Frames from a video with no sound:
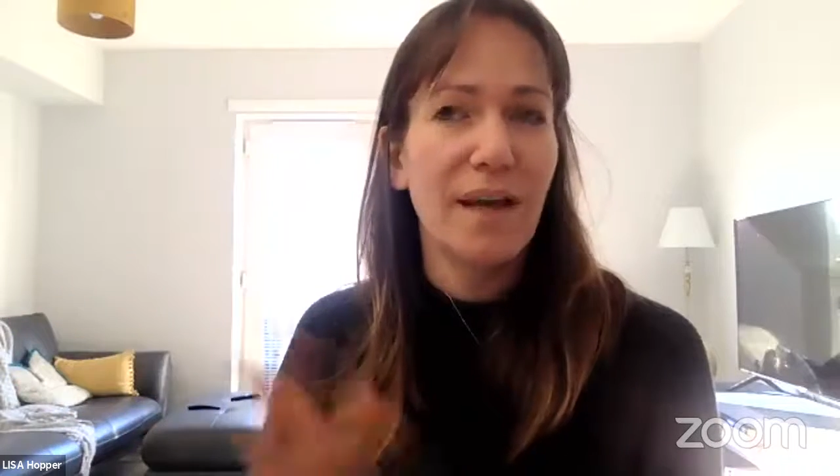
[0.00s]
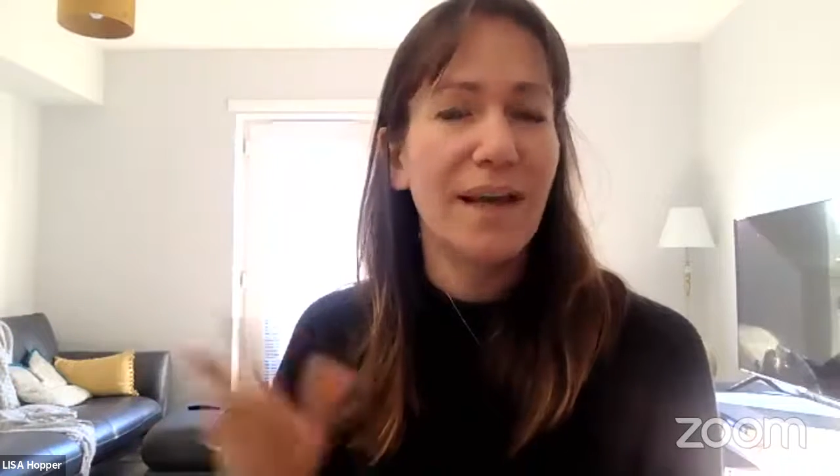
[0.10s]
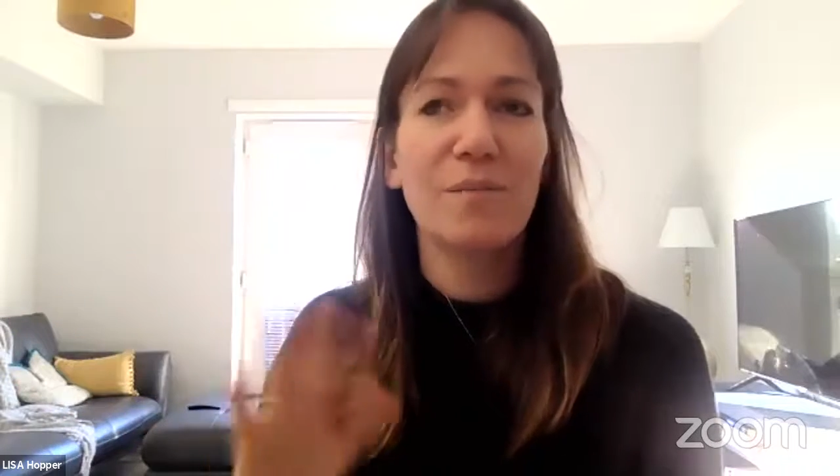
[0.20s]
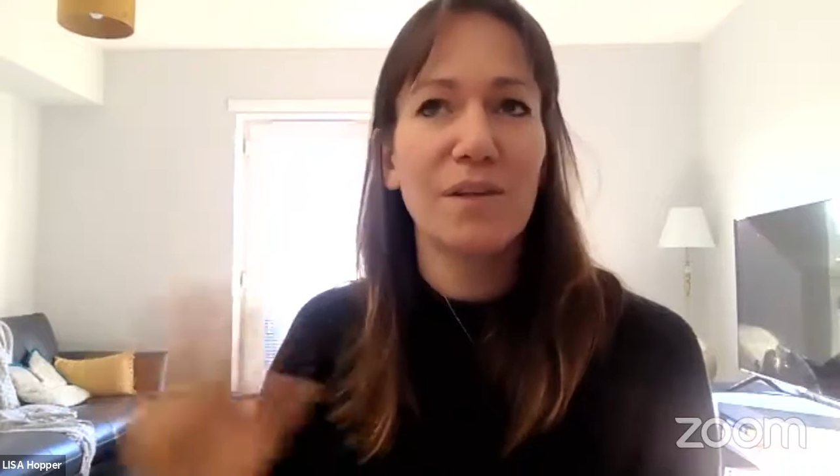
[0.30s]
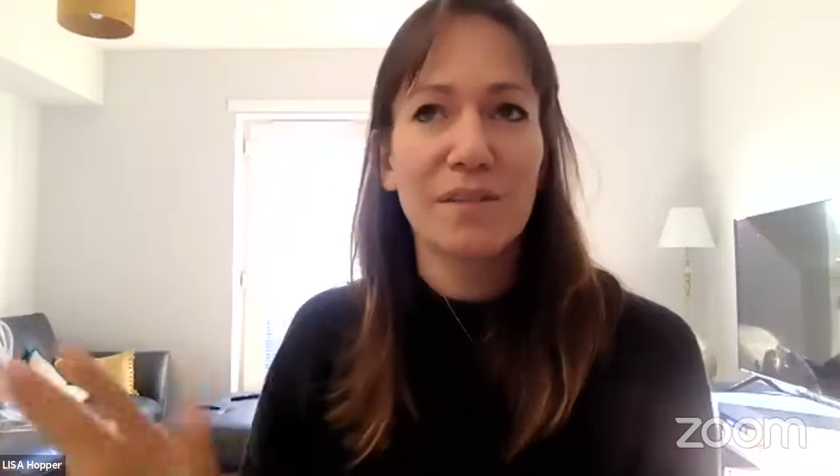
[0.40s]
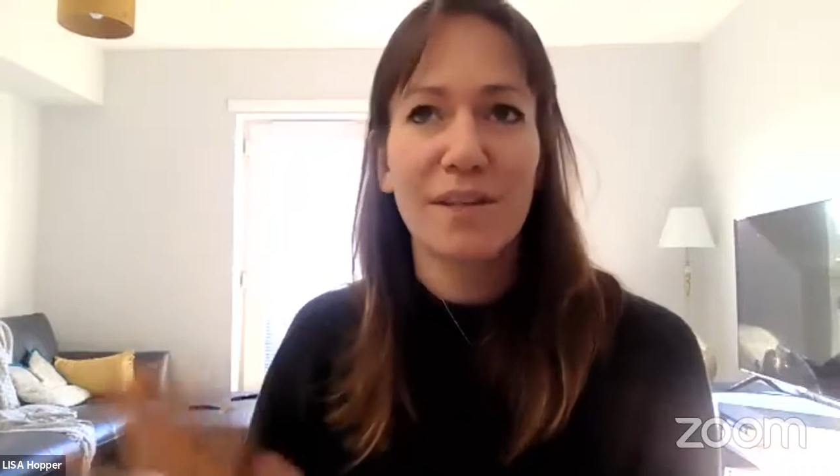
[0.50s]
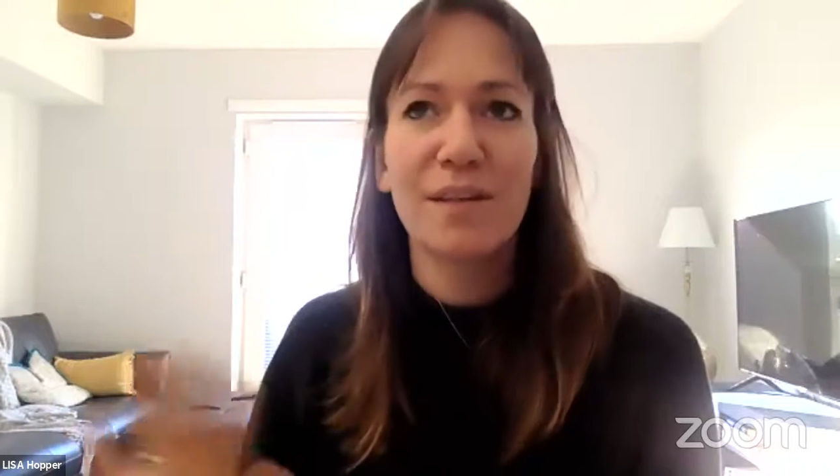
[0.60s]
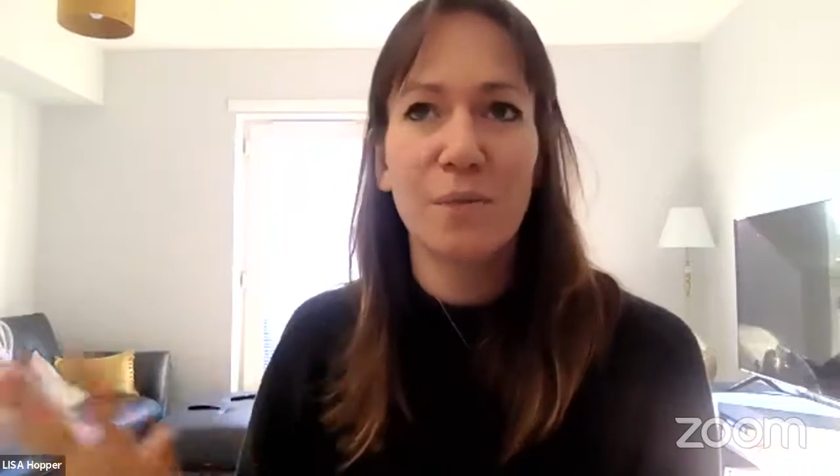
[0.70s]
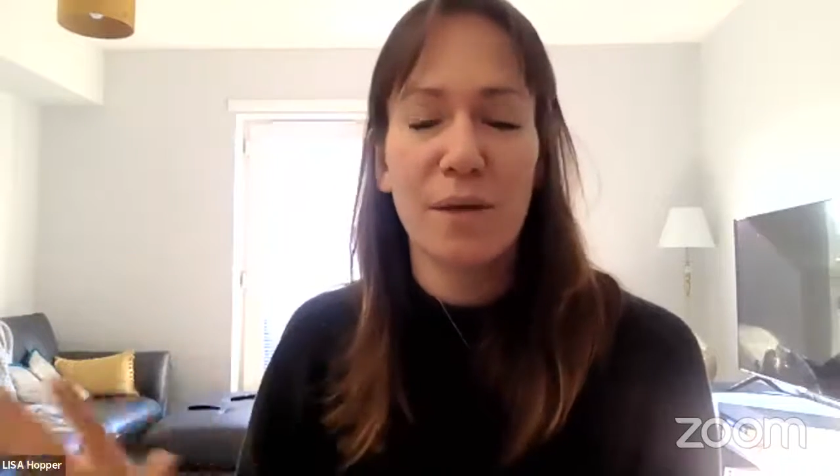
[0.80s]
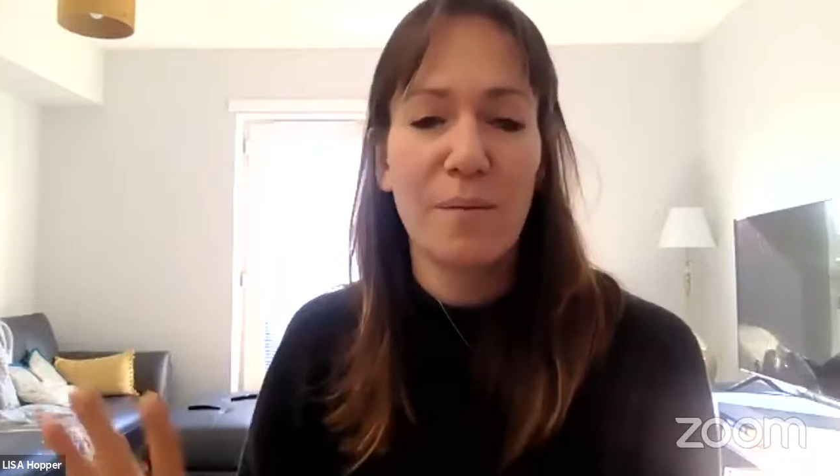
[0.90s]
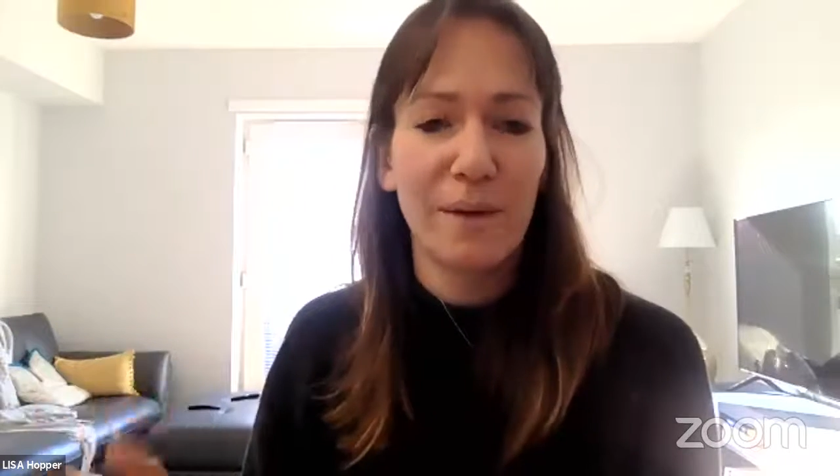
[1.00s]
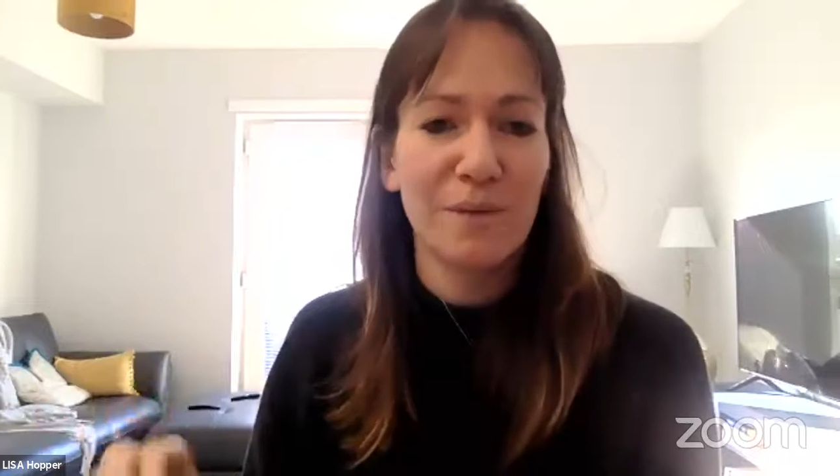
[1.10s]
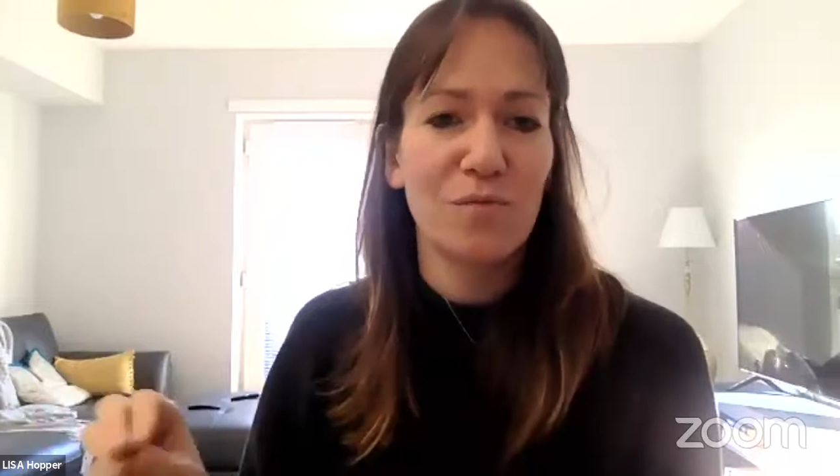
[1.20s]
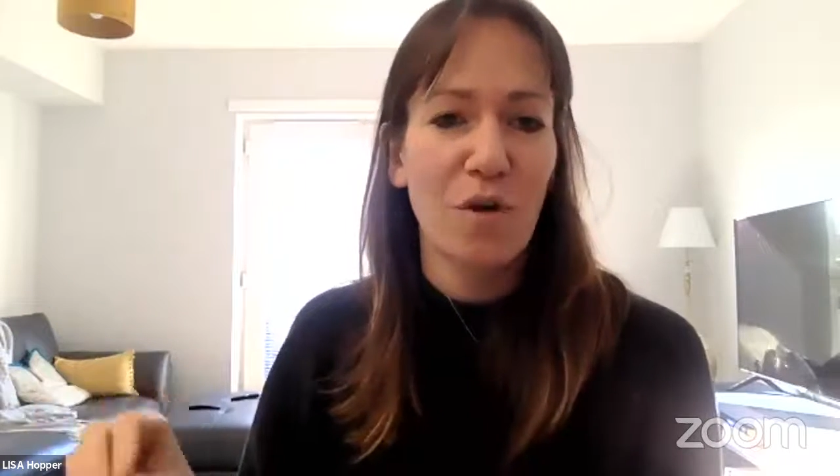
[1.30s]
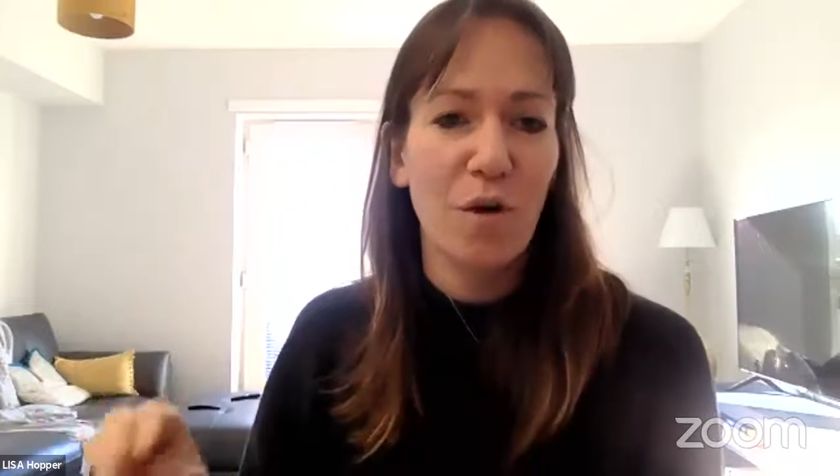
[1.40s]
And I'm not saying
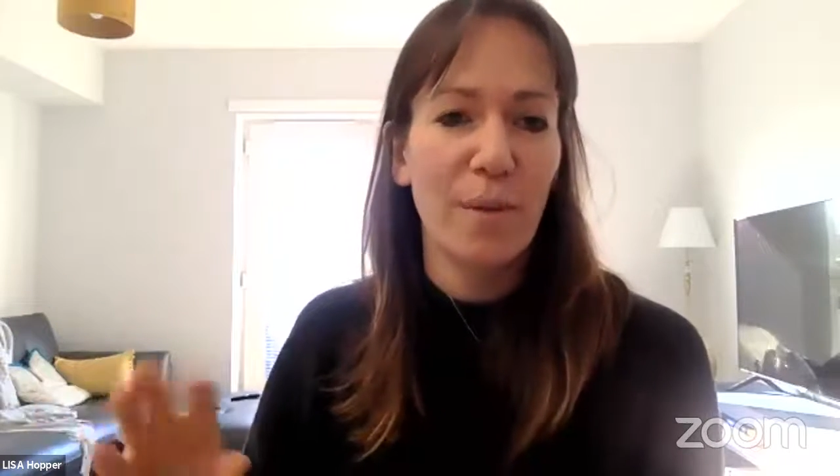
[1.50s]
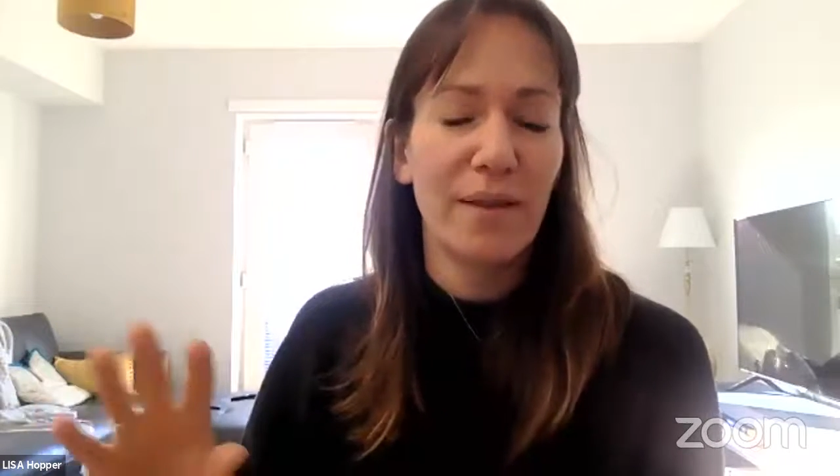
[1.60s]
£20 is wrong,